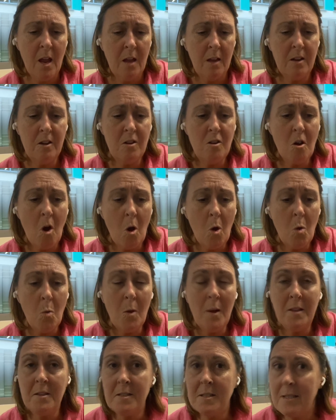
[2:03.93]
No
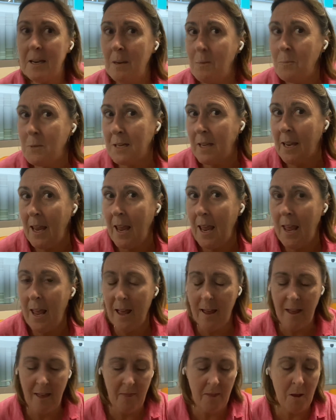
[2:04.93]
one seemed to
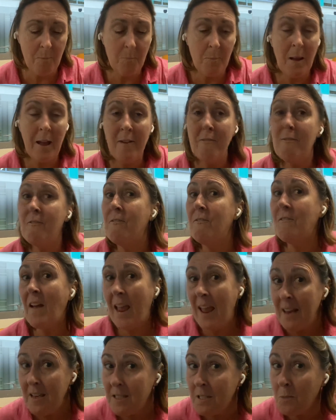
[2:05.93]
care that my
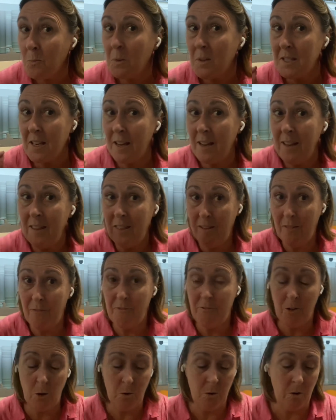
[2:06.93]
face was in the
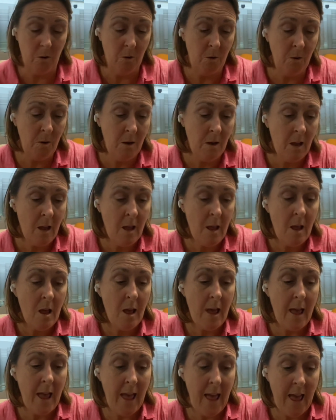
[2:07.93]
photo.
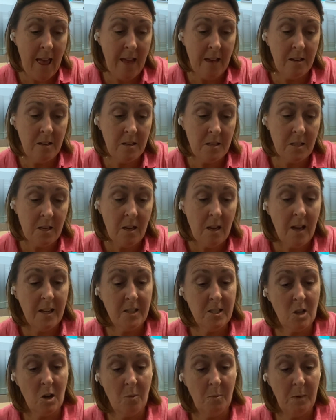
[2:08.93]
And I
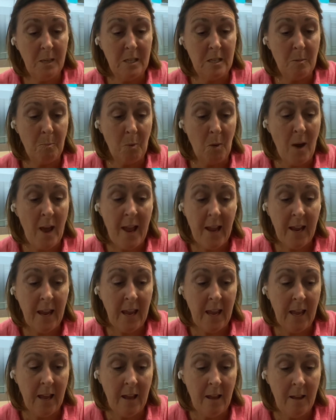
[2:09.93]
don't mean to brag
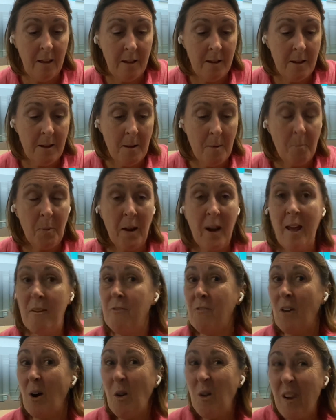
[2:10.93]
here, but I
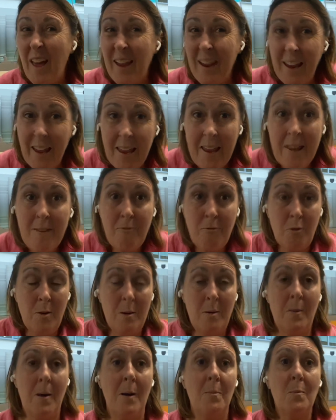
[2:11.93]
felt like
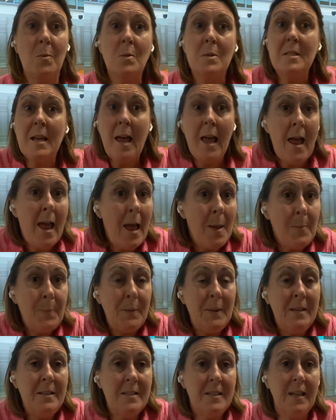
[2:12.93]
everyone was
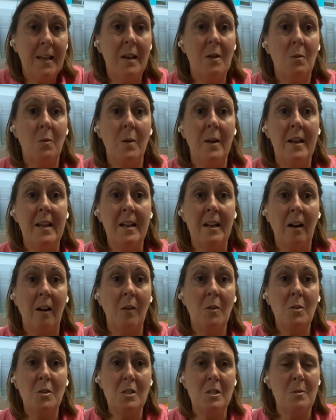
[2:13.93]
happy to get really
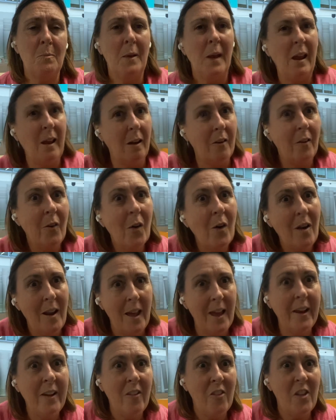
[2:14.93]
close to me. Not
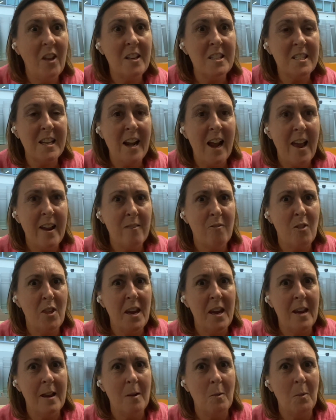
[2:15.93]
like at the start of the
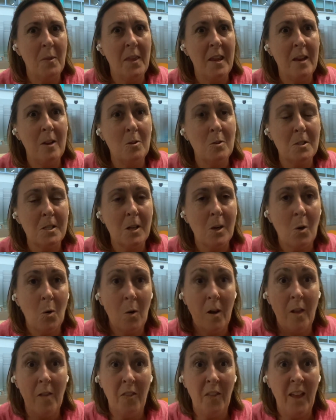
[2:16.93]
year when they used to
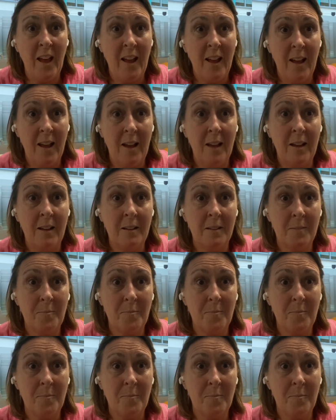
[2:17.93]
call it the